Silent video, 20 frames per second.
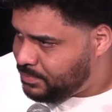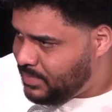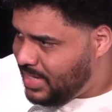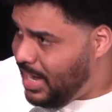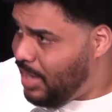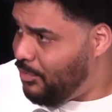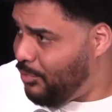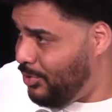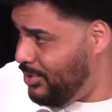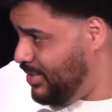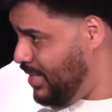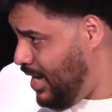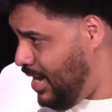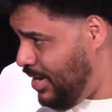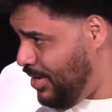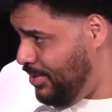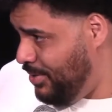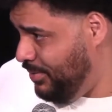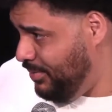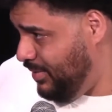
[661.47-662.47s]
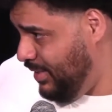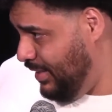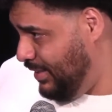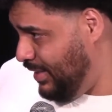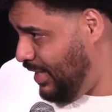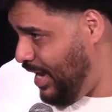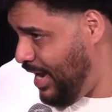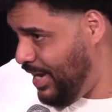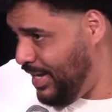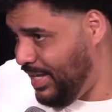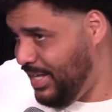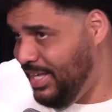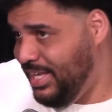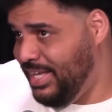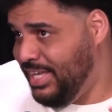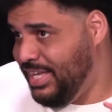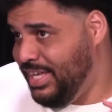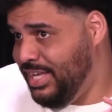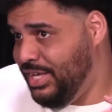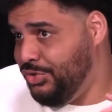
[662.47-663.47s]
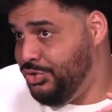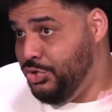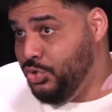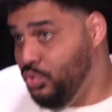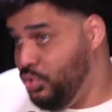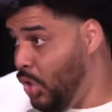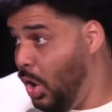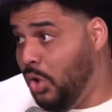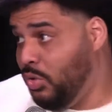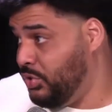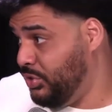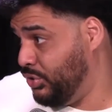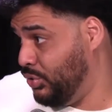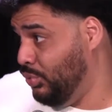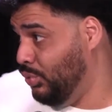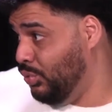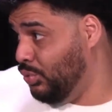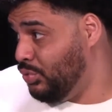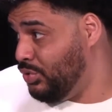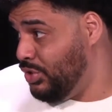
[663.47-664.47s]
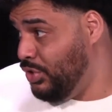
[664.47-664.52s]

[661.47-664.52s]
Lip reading: Air Force now is like you go to school,